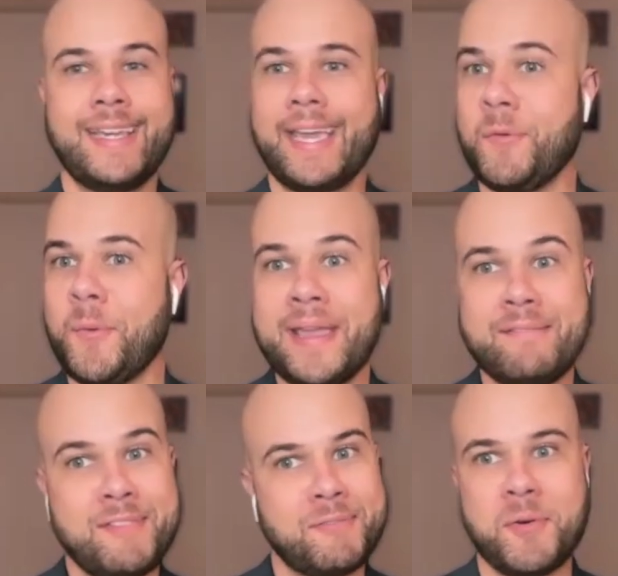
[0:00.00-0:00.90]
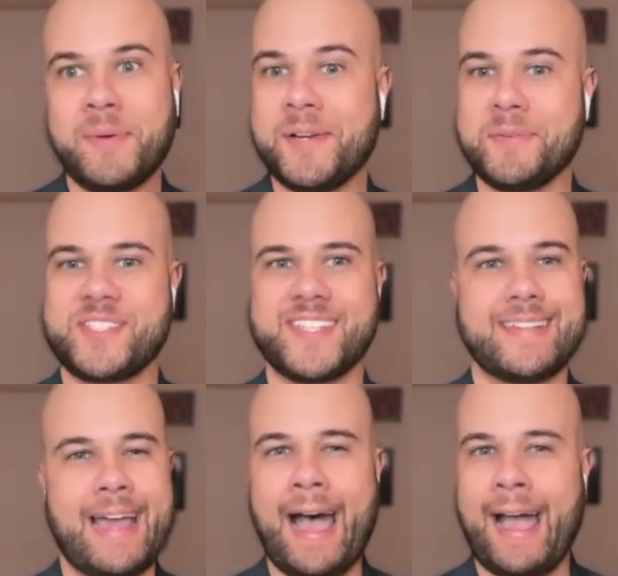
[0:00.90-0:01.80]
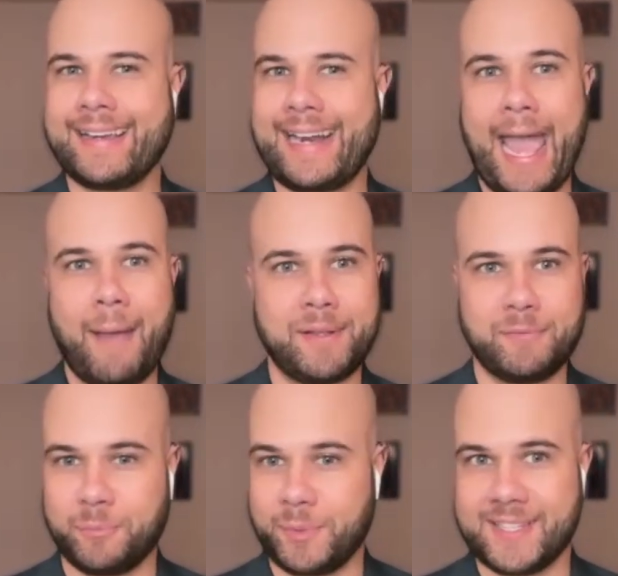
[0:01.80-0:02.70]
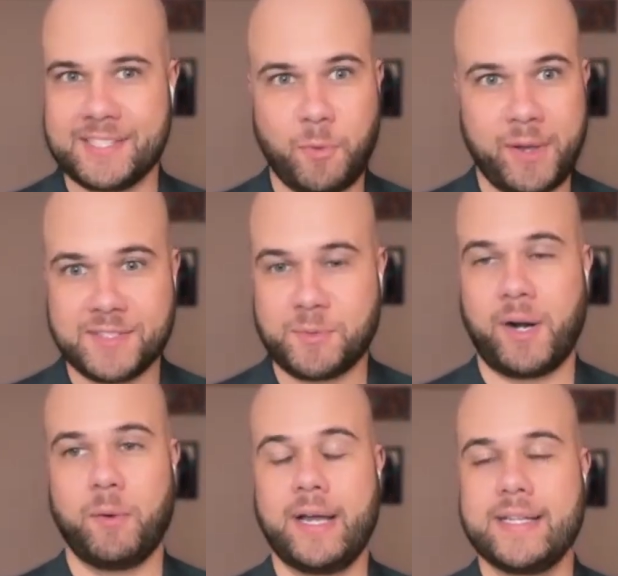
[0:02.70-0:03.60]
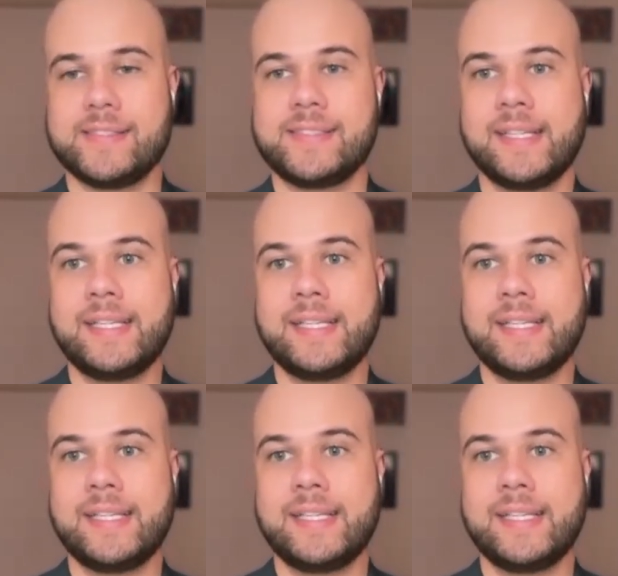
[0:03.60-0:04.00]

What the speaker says: And waving through a window was just not going to happen with his voice where it was.